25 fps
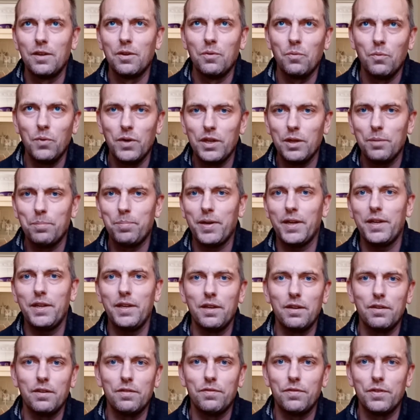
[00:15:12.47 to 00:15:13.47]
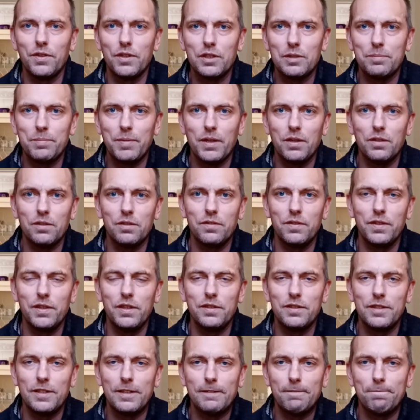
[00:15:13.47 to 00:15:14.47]
When you're paying for your spouse
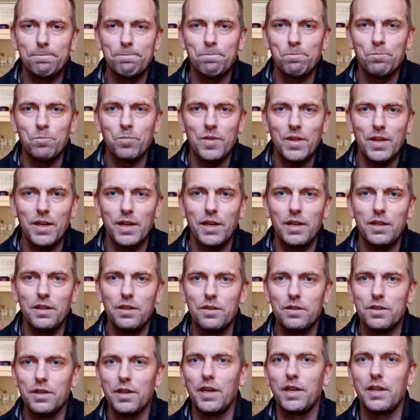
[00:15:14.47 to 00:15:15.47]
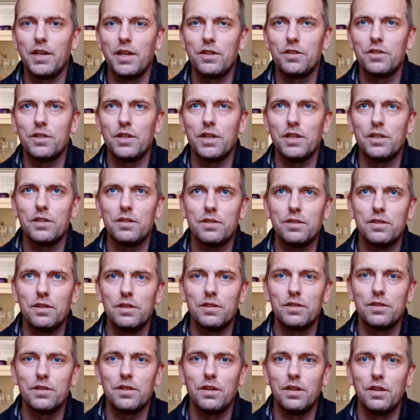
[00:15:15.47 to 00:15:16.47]
visa and your NHS
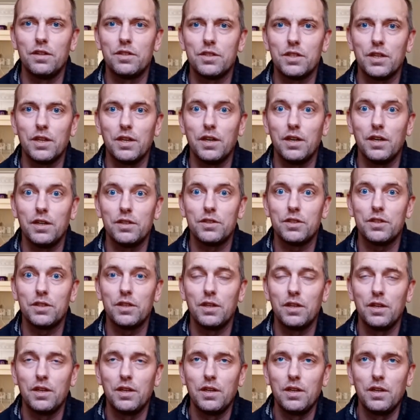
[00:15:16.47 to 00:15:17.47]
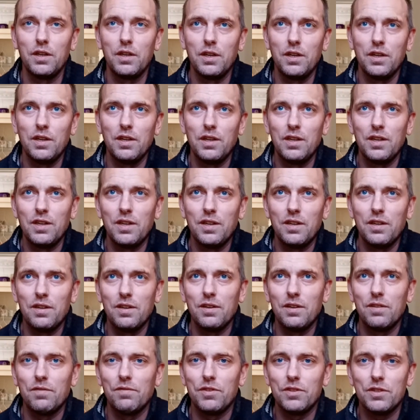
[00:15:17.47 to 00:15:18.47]
surcharge,
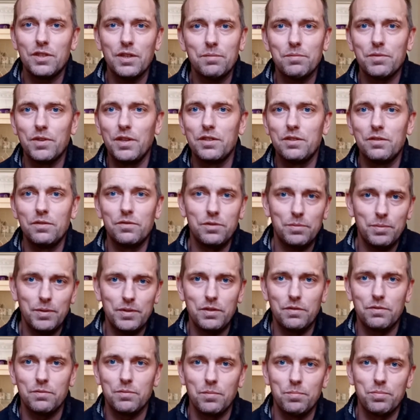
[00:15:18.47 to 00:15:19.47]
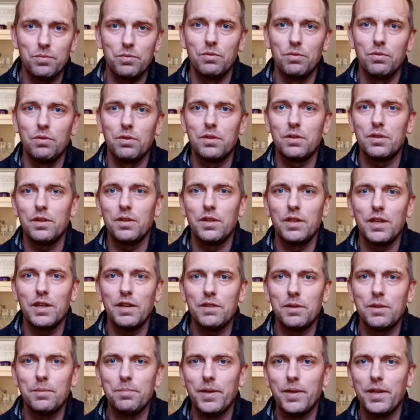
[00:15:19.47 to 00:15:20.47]
for some reason, especially from abroad, you
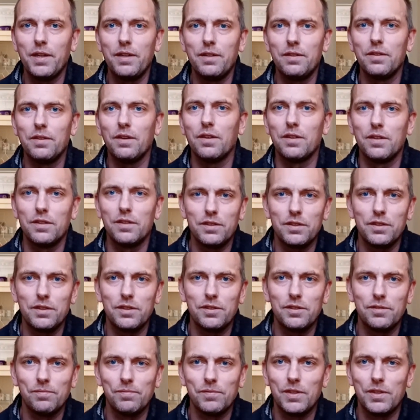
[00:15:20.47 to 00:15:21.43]
have to pay in dollars.